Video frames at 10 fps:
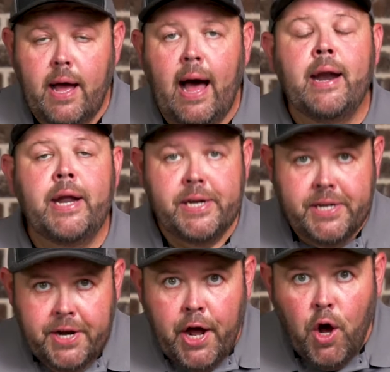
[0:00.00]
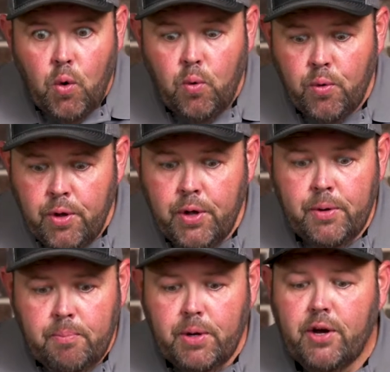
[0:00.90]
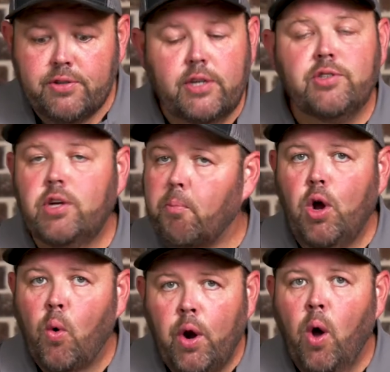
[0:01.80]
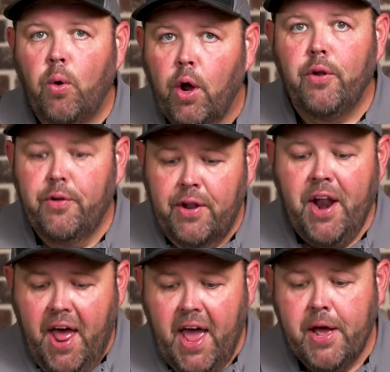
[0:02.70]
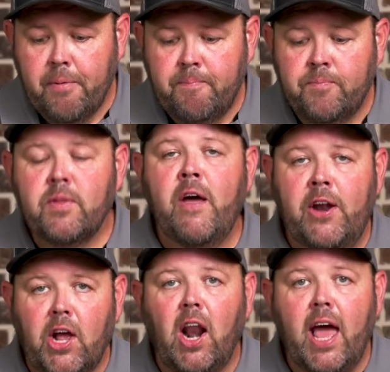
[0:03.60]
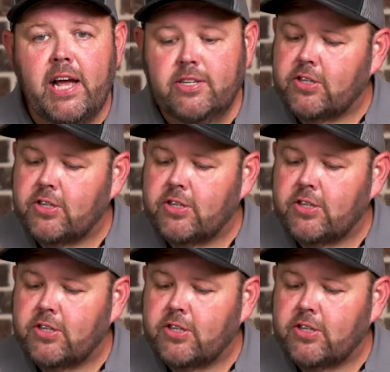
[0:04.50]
I need to know, because there's something going on other than the ham and the glaze,